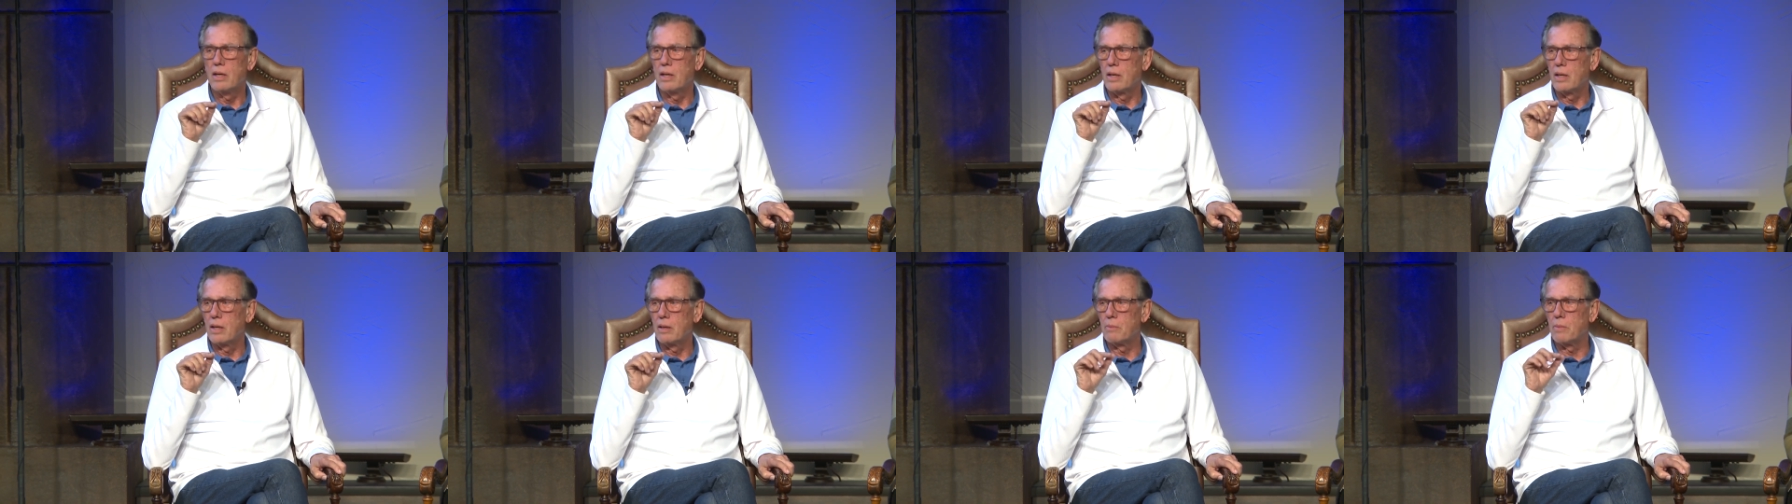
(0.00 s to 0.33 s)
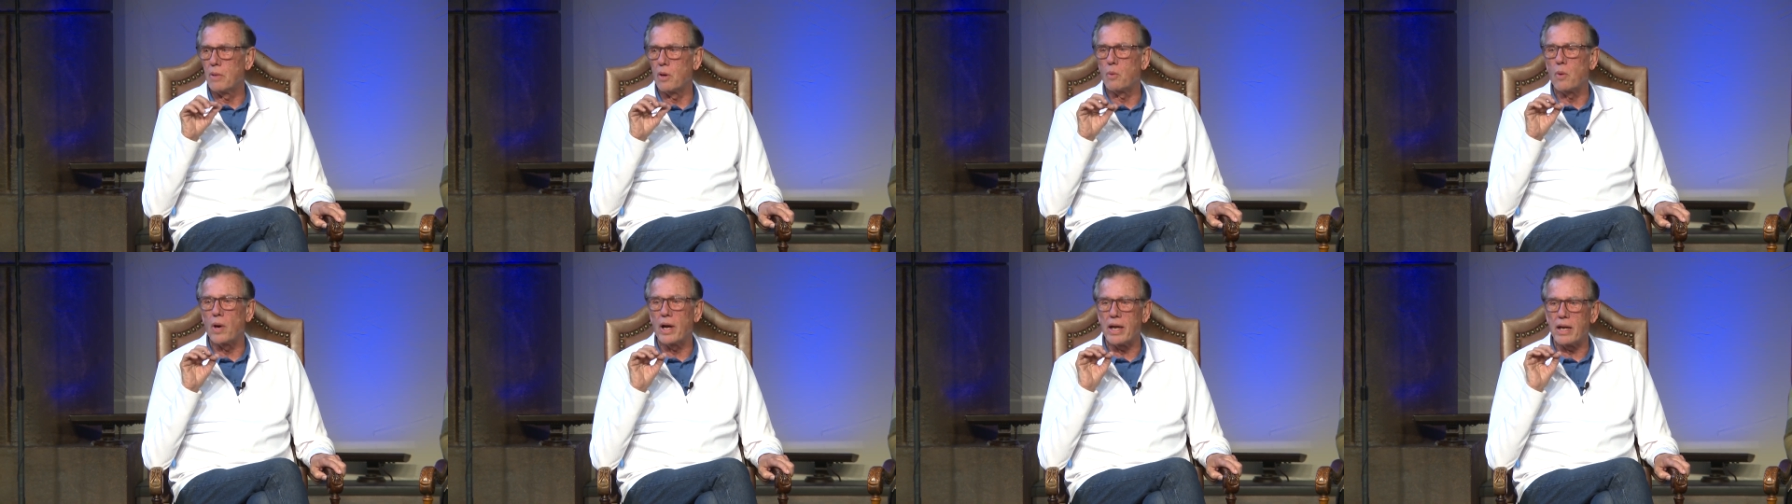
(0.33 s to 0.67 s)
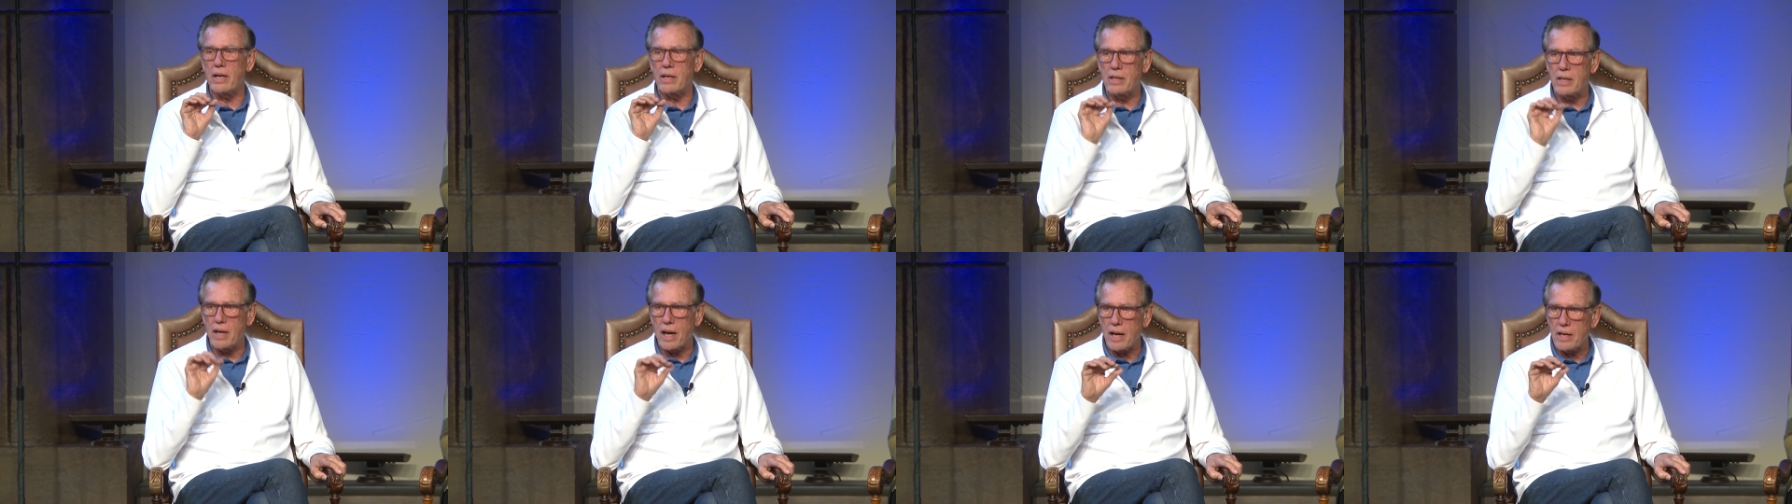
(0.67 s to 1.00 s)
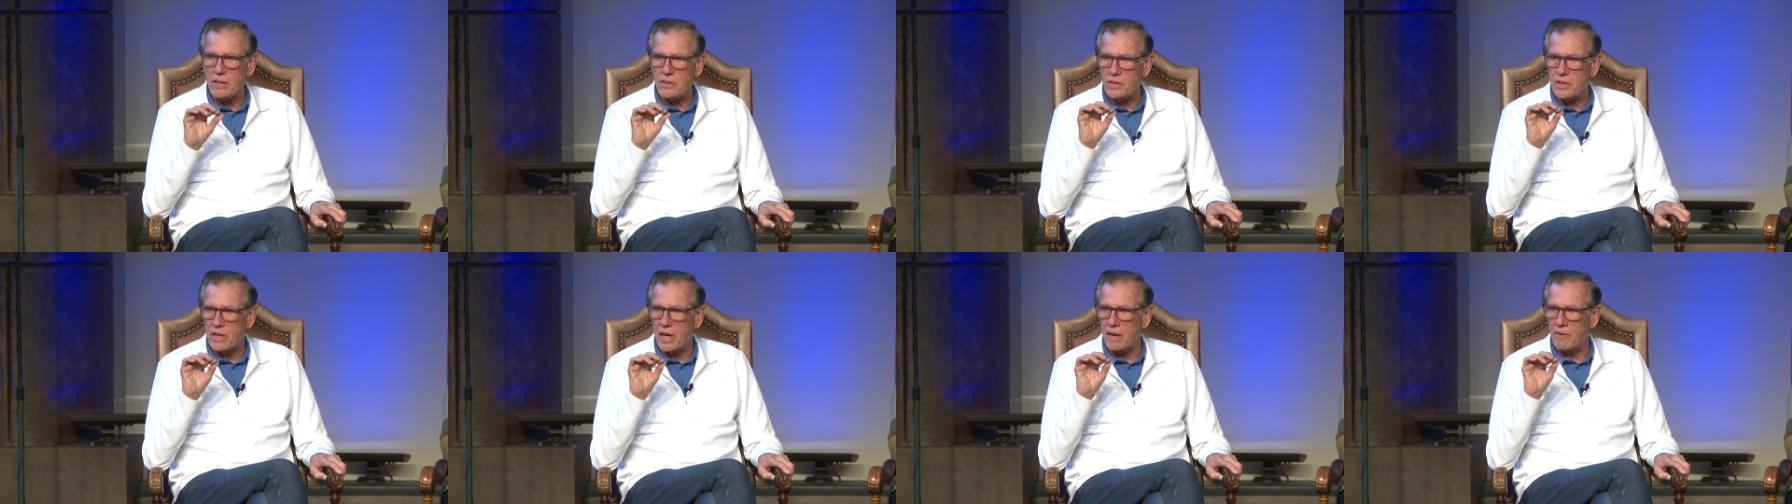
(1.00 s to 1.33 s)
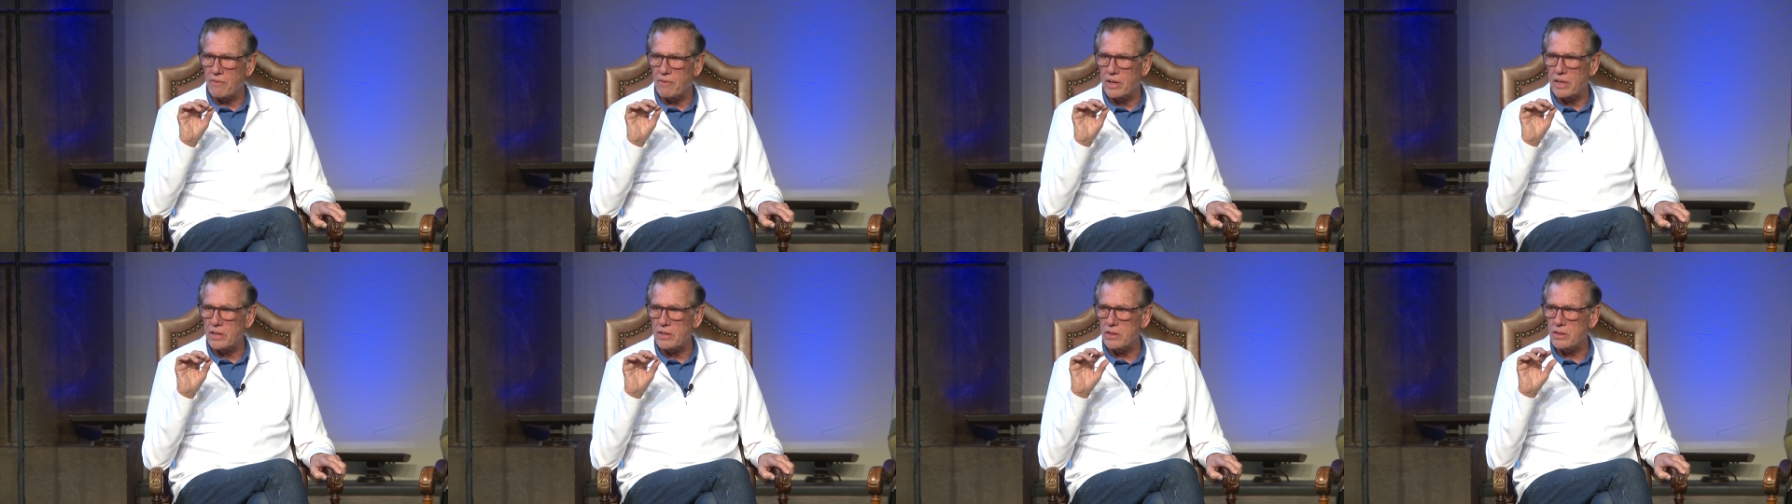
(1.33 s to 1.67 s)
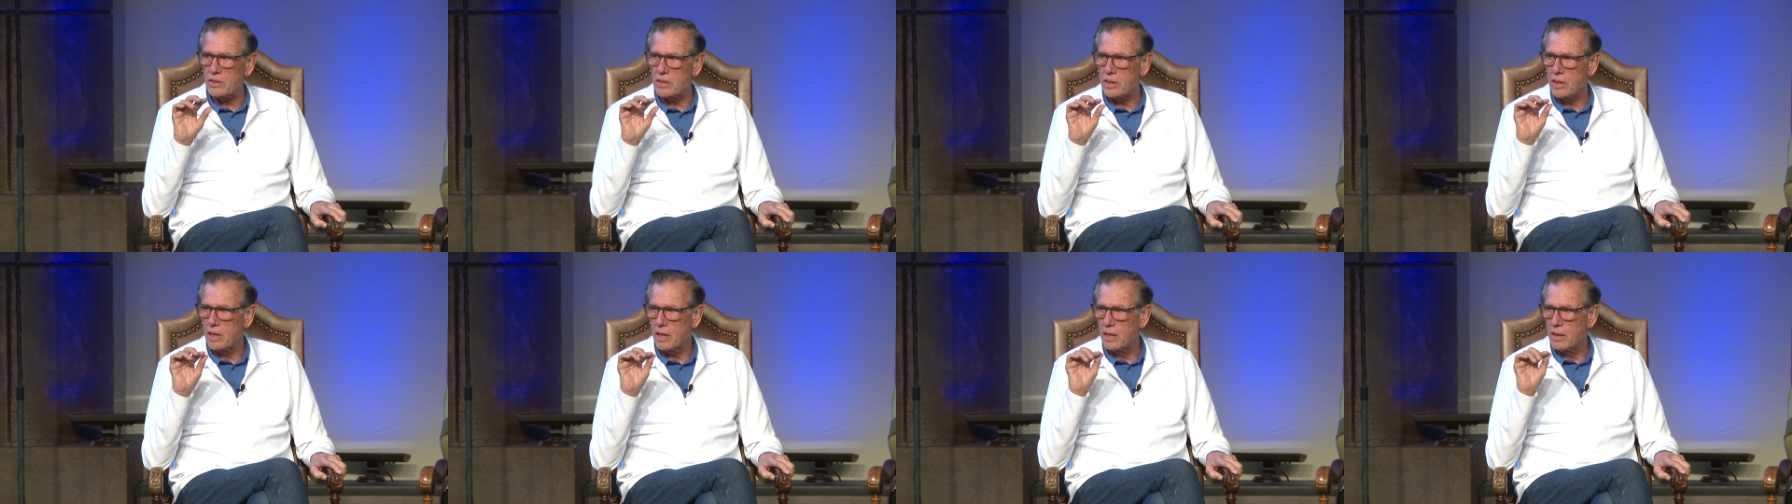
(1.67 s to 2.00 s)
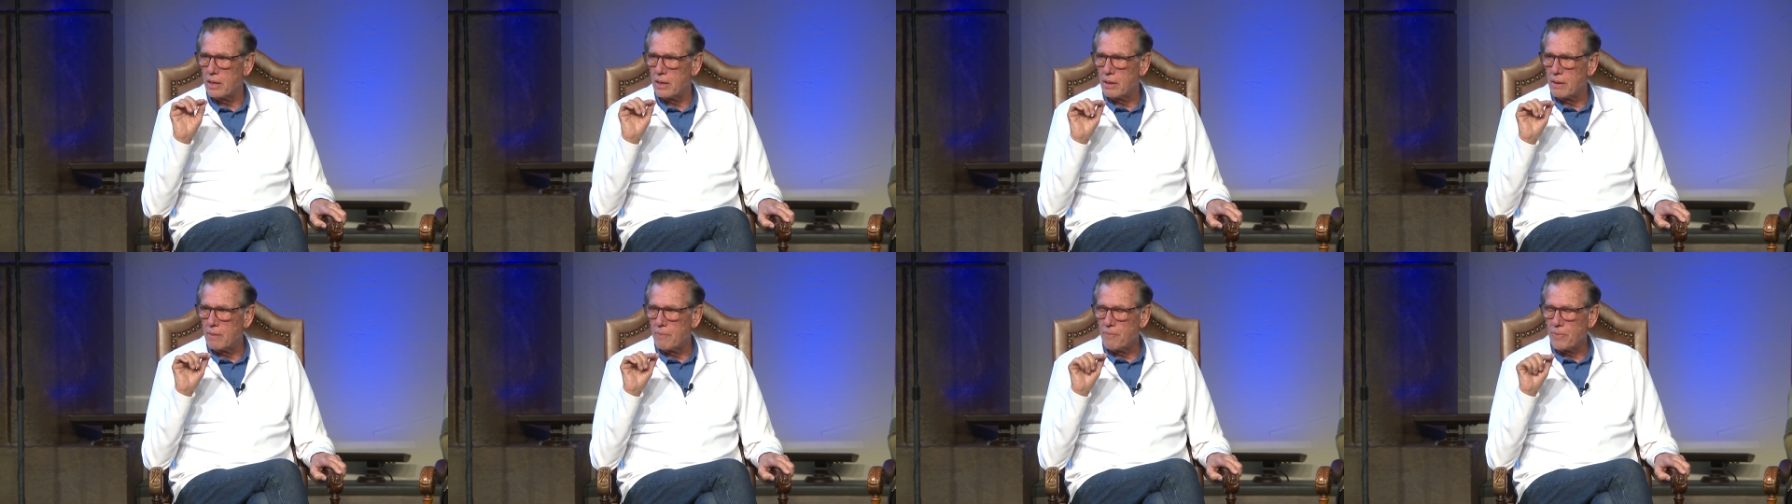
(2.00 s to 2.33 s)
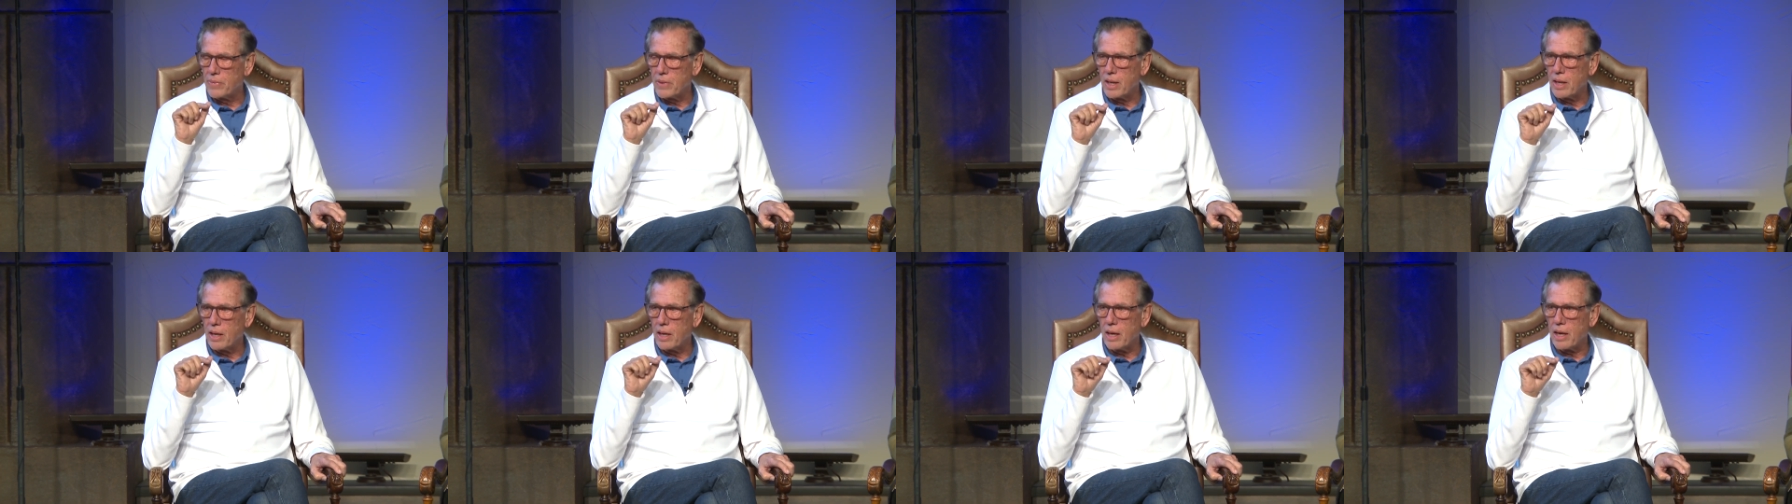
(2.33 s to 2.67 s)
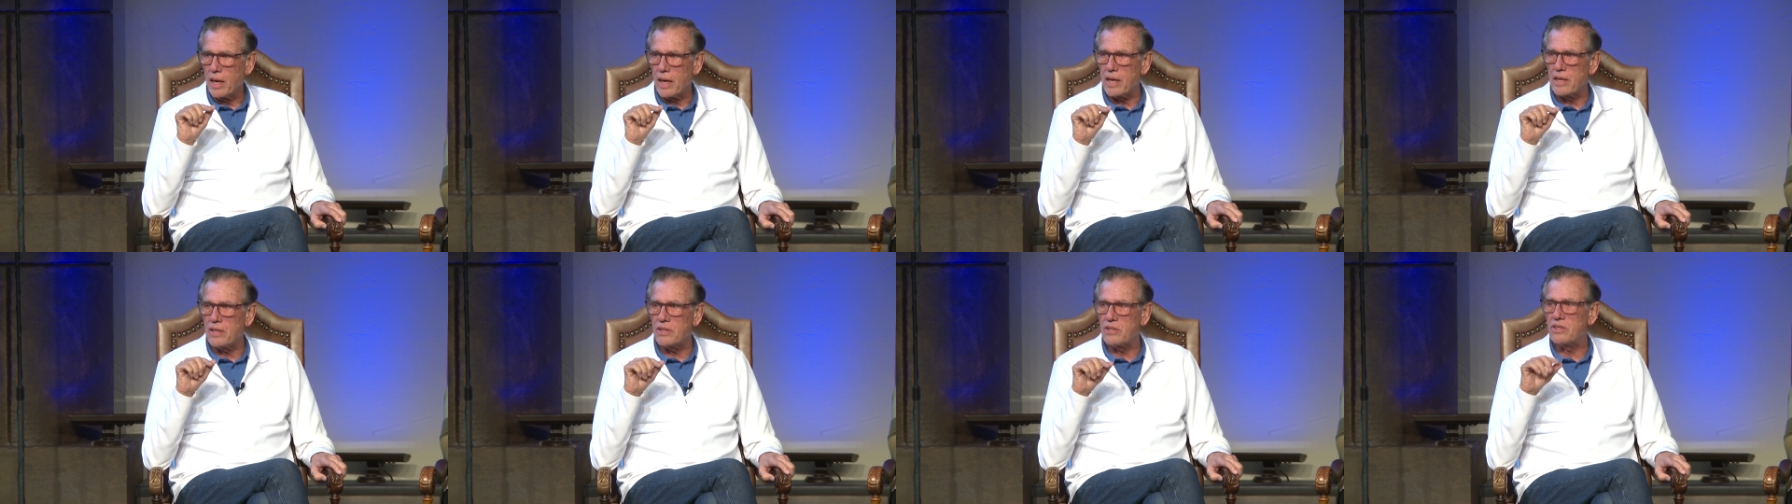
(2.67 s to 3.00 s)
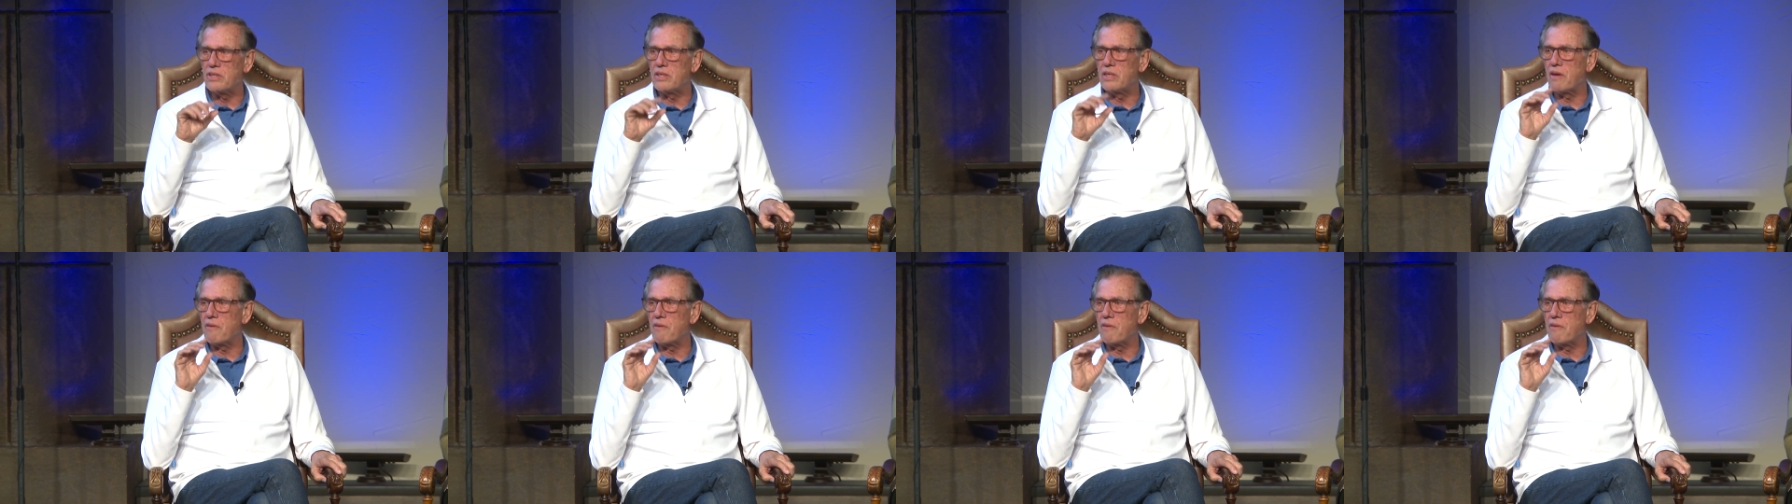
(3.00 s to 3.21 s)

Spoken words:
But what it does give us is